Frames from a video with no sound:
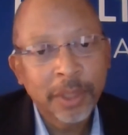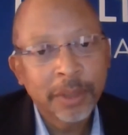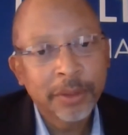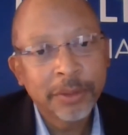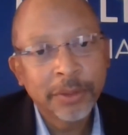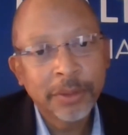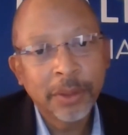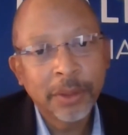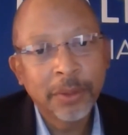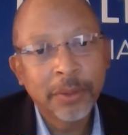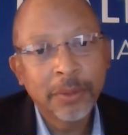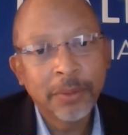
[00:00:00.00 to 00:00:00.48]

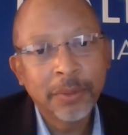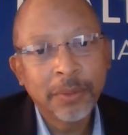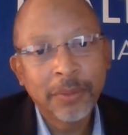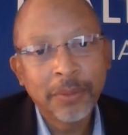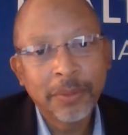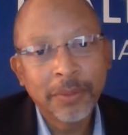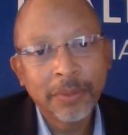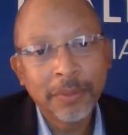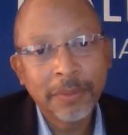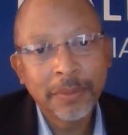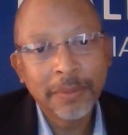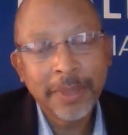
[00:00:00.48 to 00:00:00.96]
So
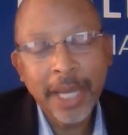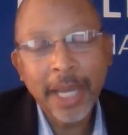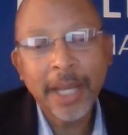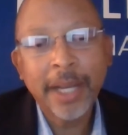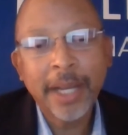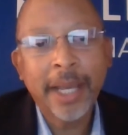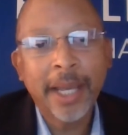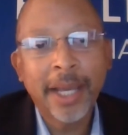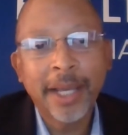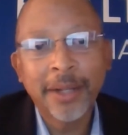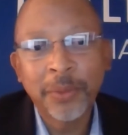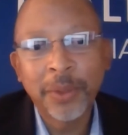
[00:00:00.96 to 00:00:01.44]
that
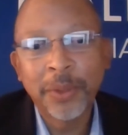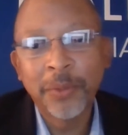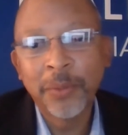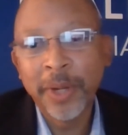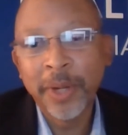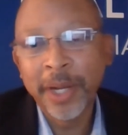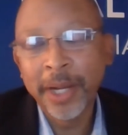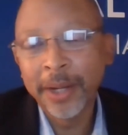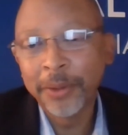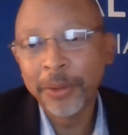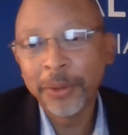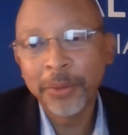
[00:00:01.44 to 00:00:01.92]
hat we
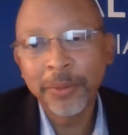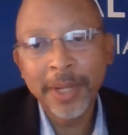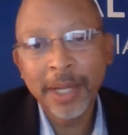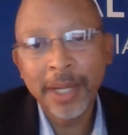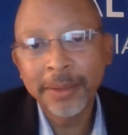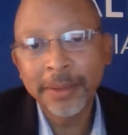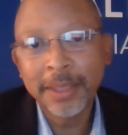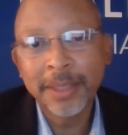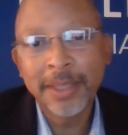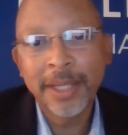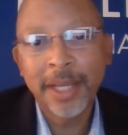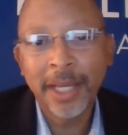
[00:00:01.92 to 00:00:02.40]
wear
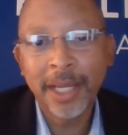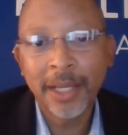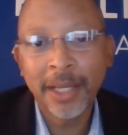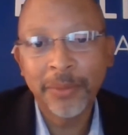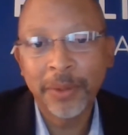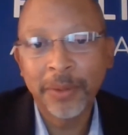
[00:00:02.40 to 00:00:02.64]
throughout the day.